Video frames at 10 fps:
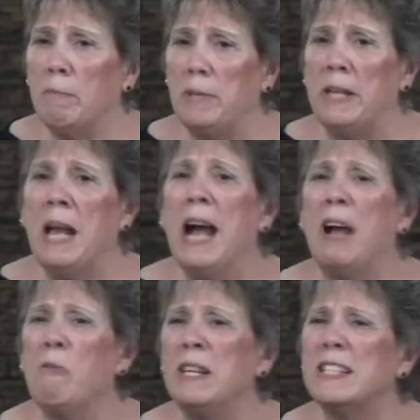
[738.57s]
heartbeat.
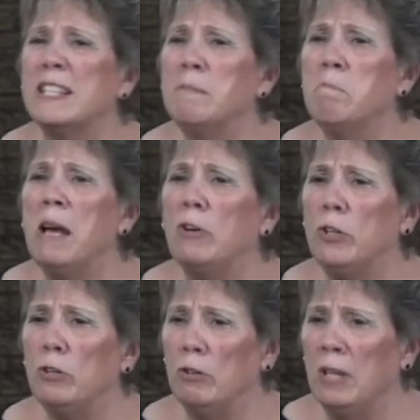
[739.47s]
I want to smell
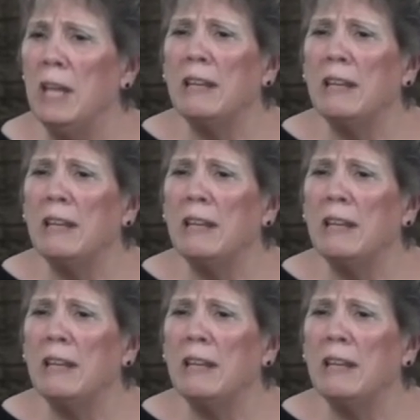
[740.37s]
you.